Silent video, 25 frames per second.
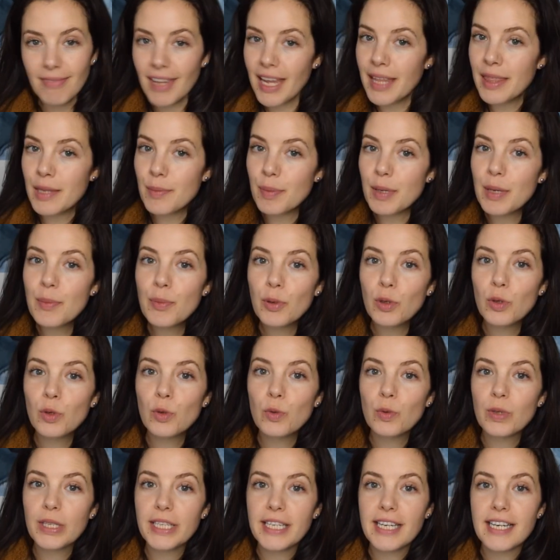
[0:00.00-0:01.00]
And the people
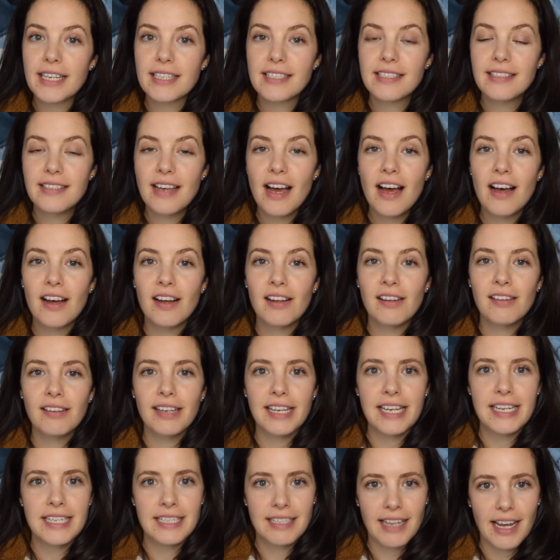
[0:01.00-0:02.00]
who really excel
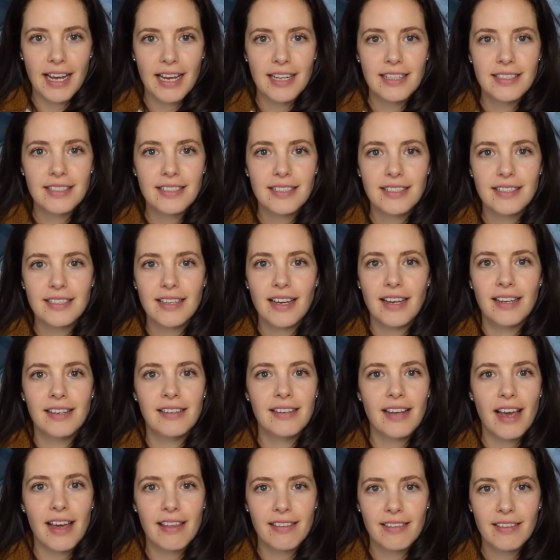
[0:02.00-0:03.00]
in dance
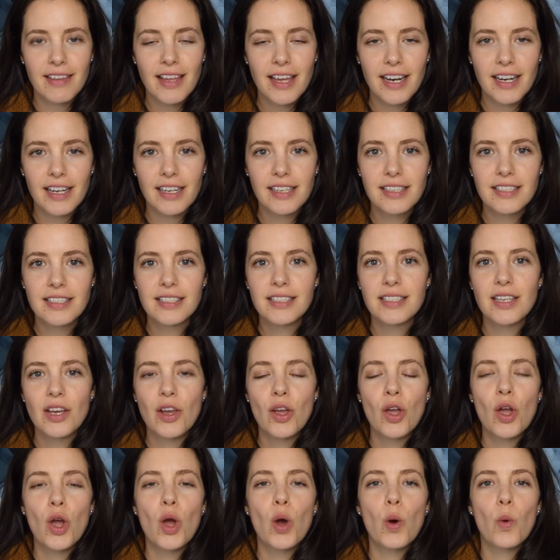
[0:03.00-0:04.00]
and athletics
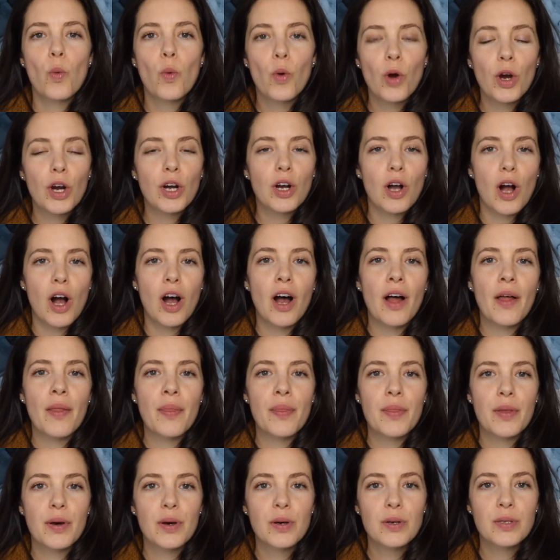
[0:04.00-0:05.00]
work
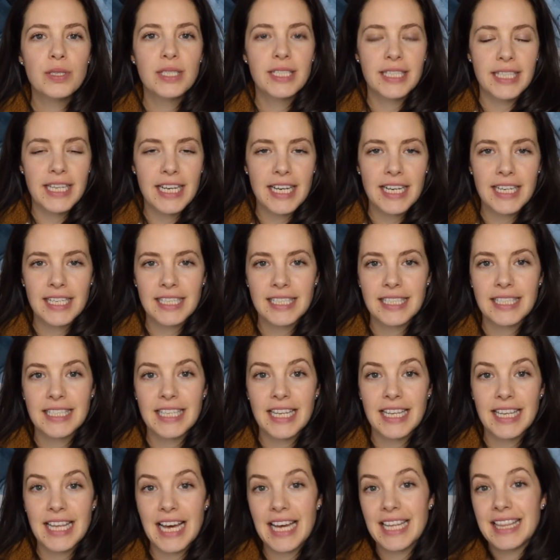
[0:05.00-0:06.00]
on those things
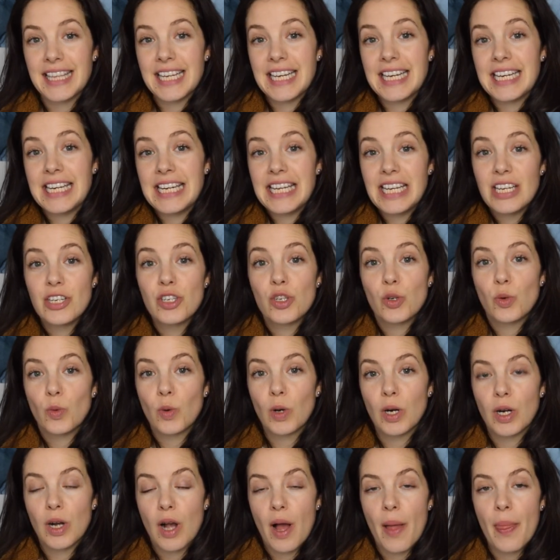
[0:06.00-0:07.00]
that they need to
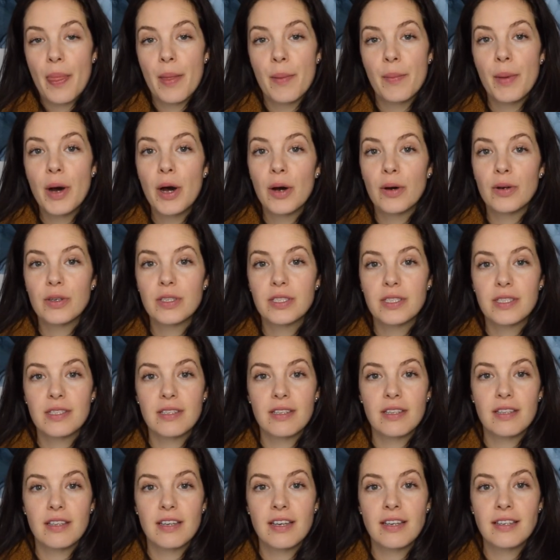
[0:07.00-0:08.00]
work on the most,
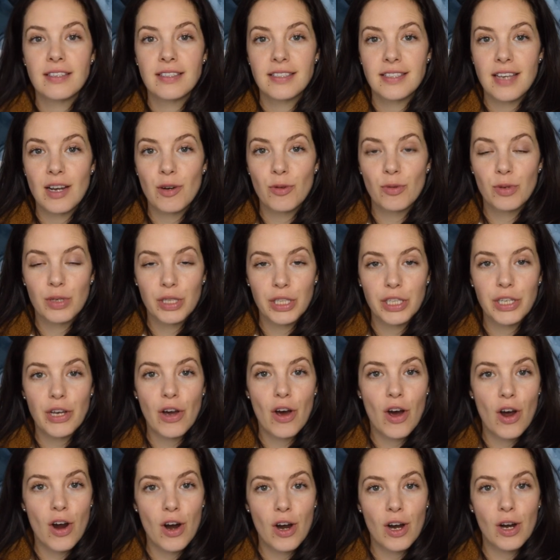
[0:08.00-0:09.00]
the things that really
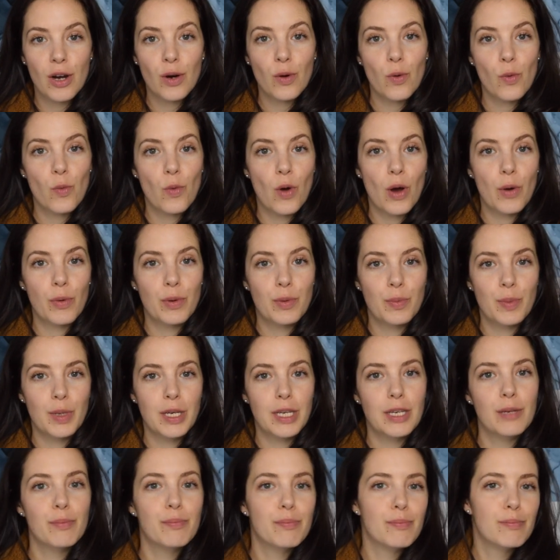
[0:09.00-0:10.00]
are what would
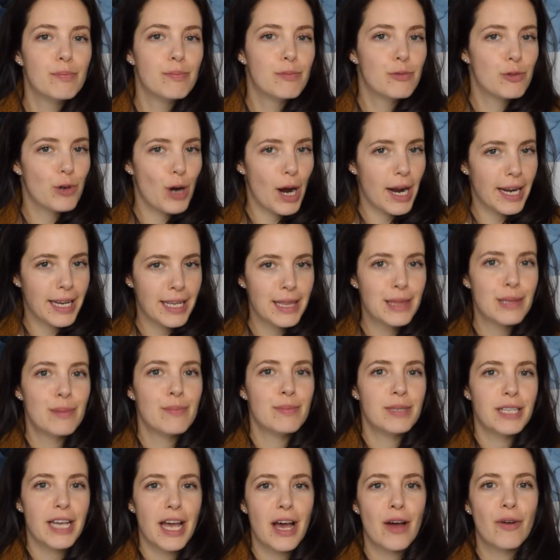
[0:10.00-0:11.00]
be dragging
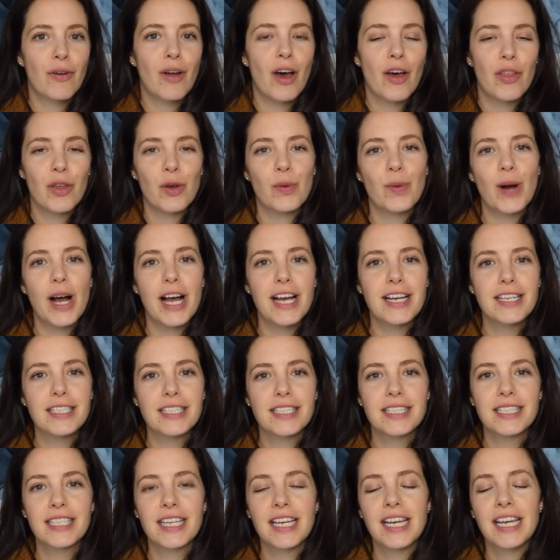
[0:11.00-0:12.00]
them down
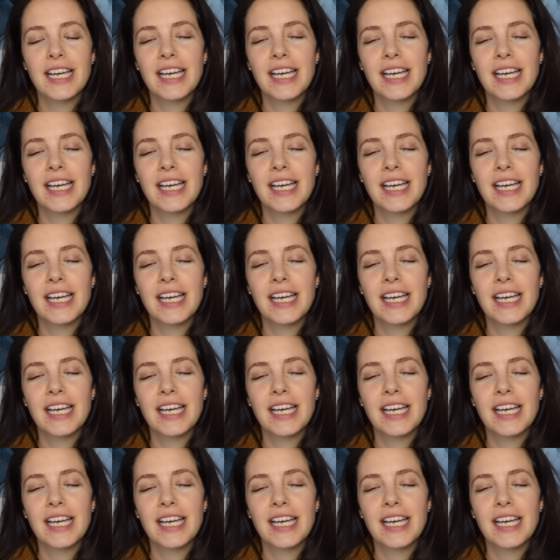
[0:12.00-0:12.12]
otherwise.